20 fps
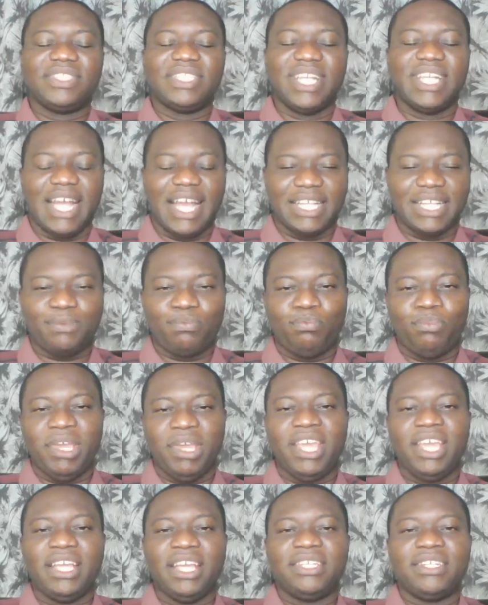has
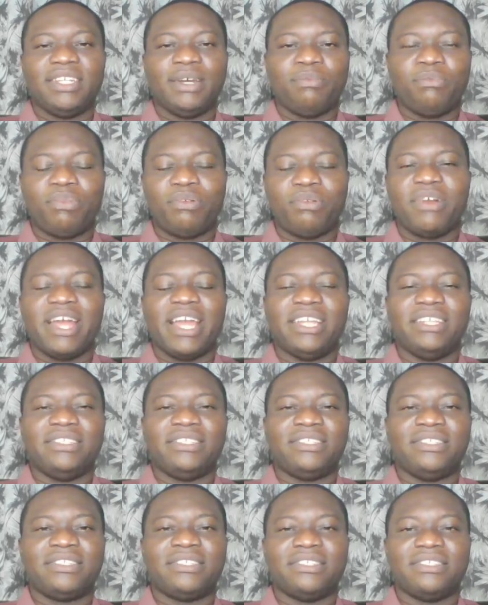paid the
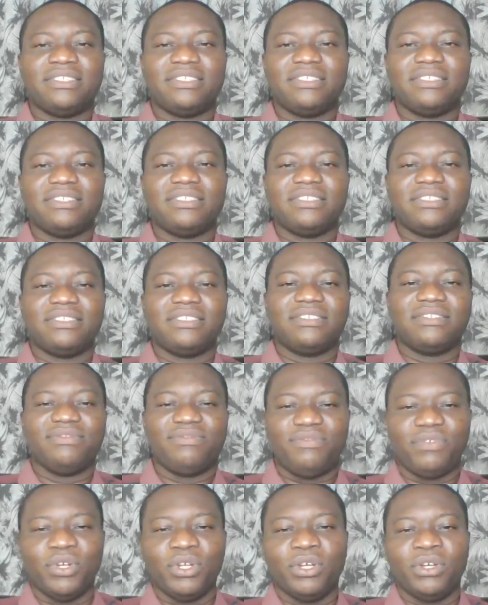price
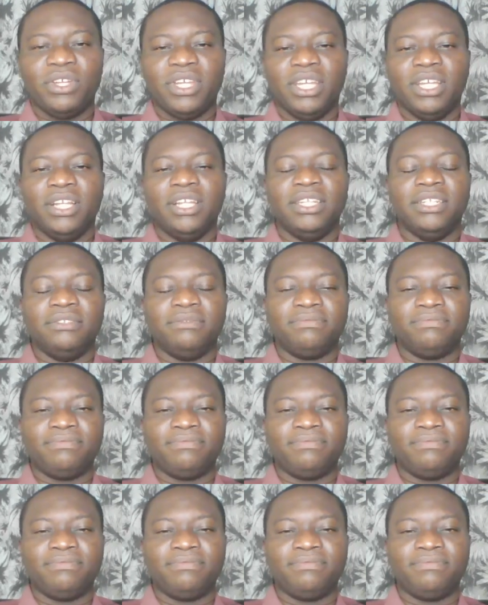for your healing.